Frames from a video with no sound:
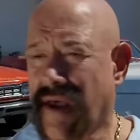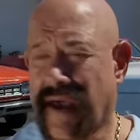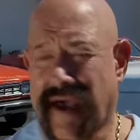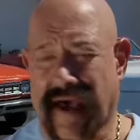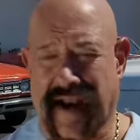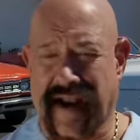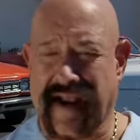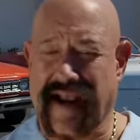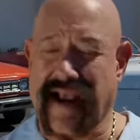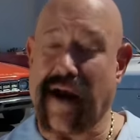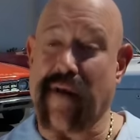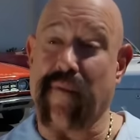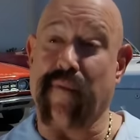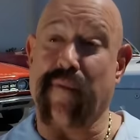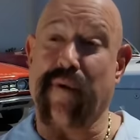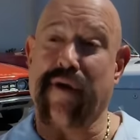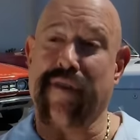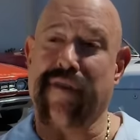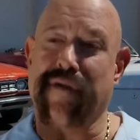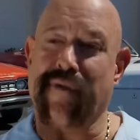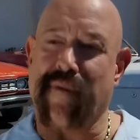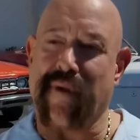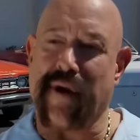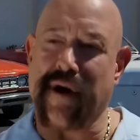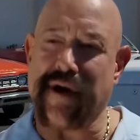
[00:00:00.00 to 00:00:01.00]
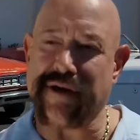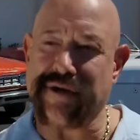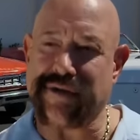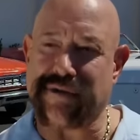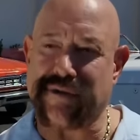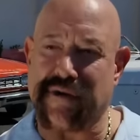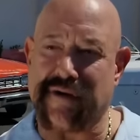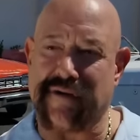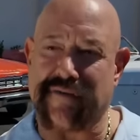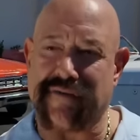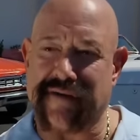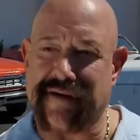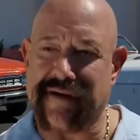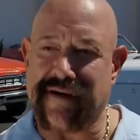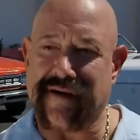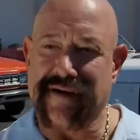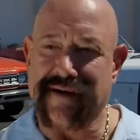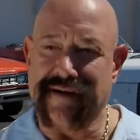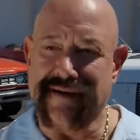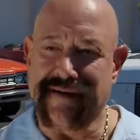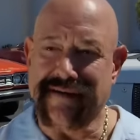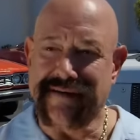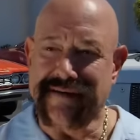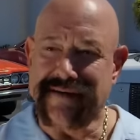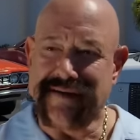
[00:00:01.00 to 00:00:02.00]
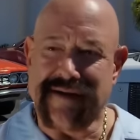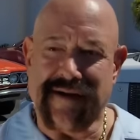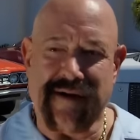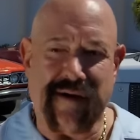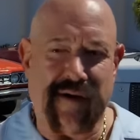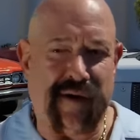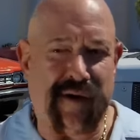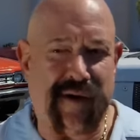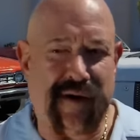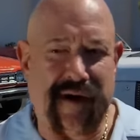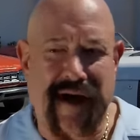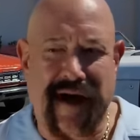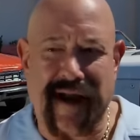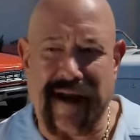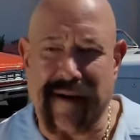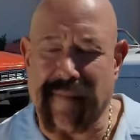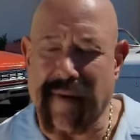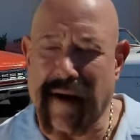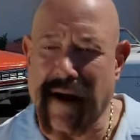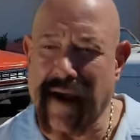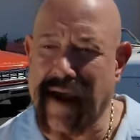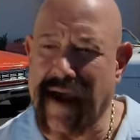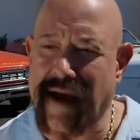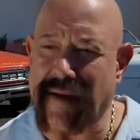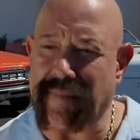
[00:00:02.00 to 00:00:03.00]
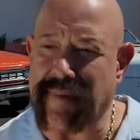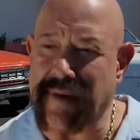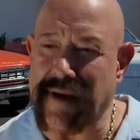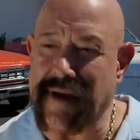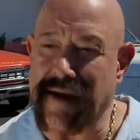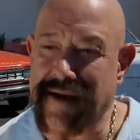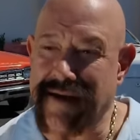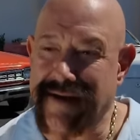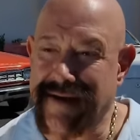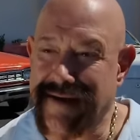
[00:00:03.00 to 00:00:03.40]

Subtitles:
And I got rid of the Range Rover. Oh, God, am I happy.